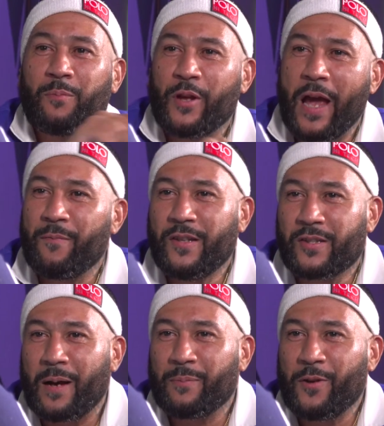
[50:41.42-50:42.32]
every time
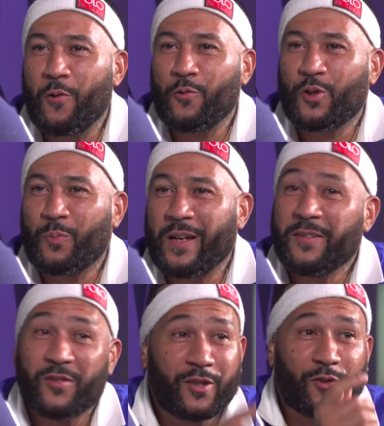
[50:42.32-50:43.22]
they know you spinning,
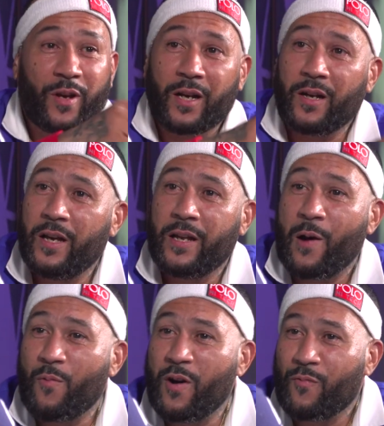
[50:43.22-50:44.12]
just so they could hear that
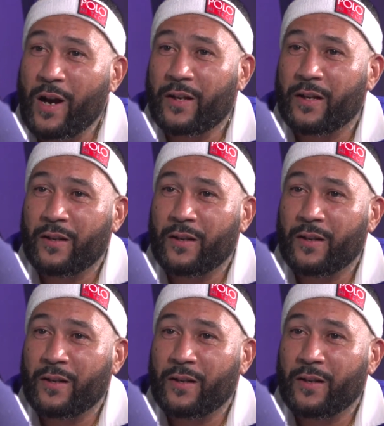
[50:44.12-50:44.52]
one record.